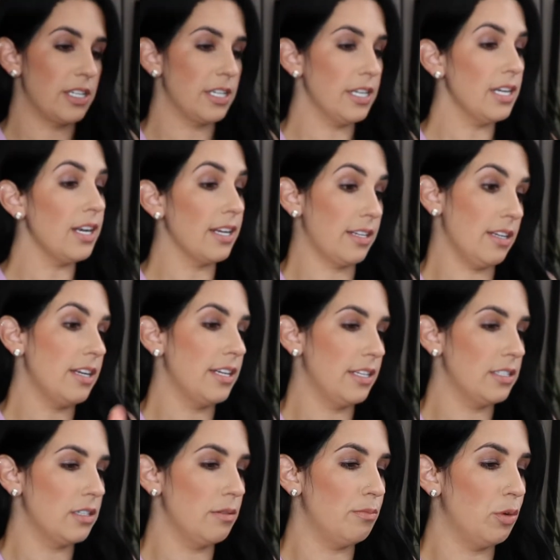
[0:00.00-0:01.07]
in it. Like, it
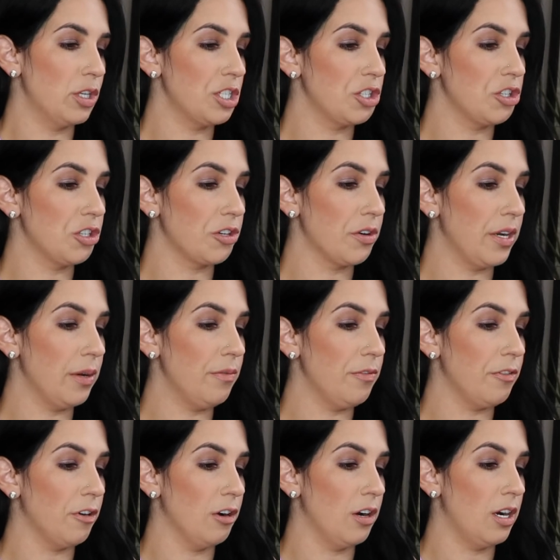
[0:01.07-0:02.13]
is a moisture cream
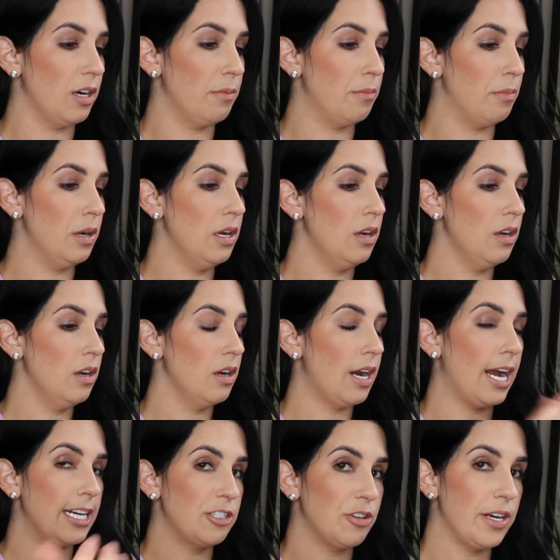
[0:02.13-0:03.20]
for
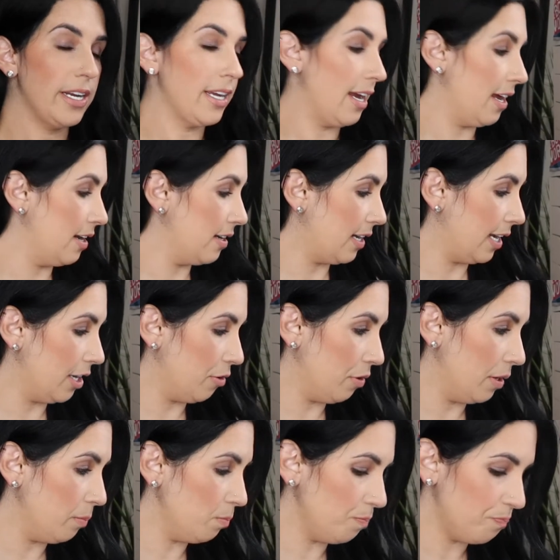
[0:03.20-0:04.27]
hydrating and night
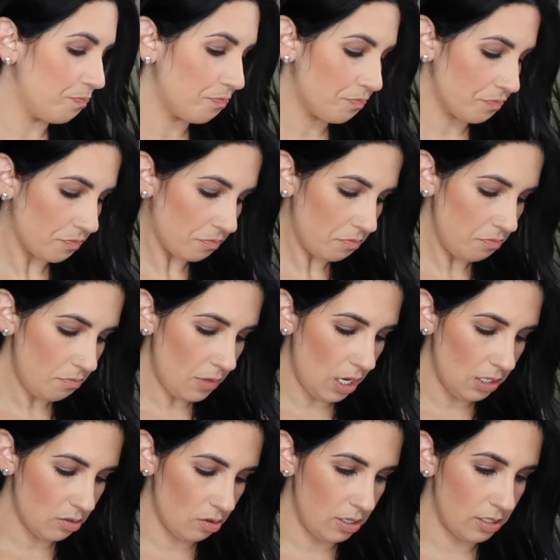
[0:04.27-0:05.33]
cream.
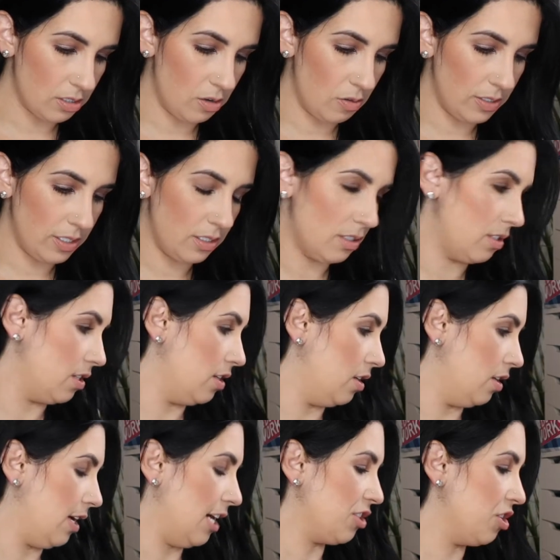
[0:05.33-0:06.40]
So let's go and see.
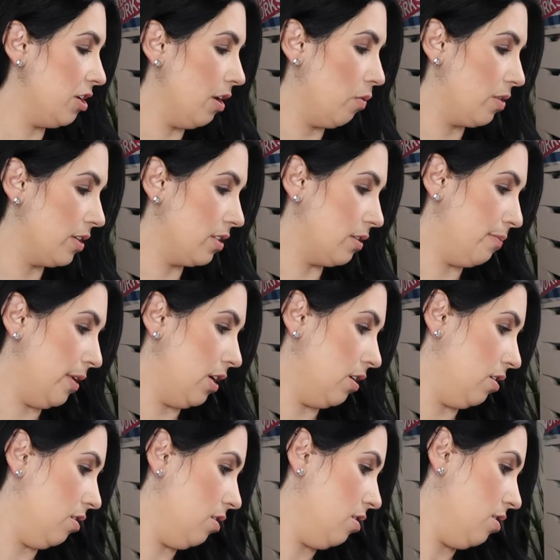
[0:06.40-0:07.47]
Actually, I want to smell
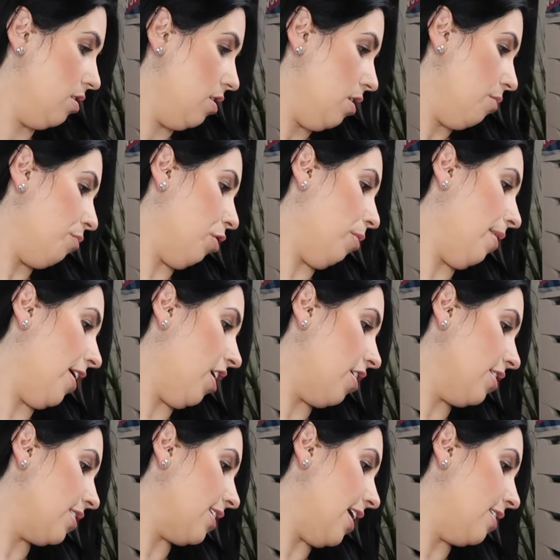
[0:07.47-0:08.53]
it.
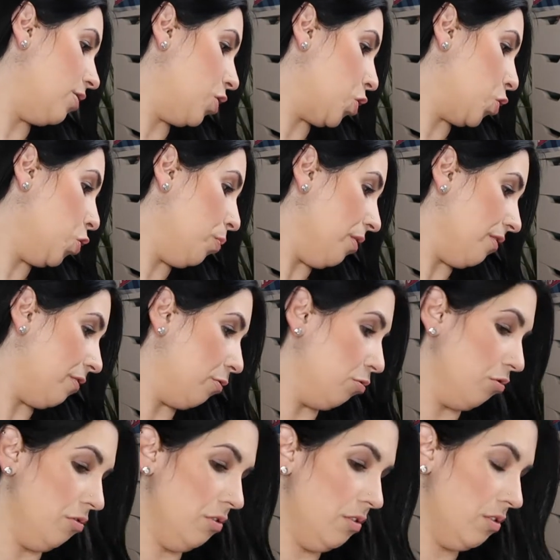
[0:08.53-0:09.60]
Probiotics and
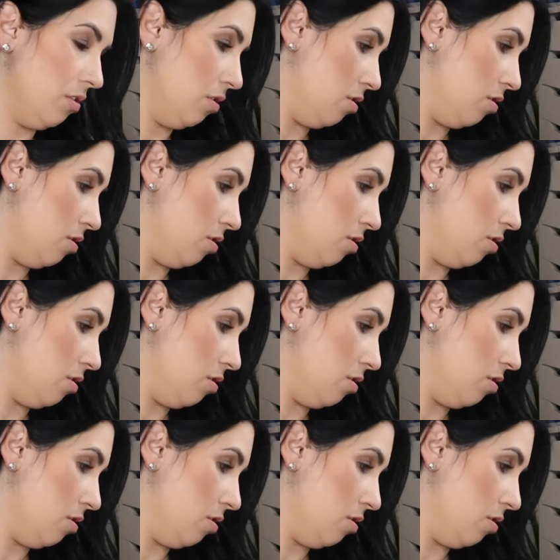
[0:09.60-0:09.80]
superfoods.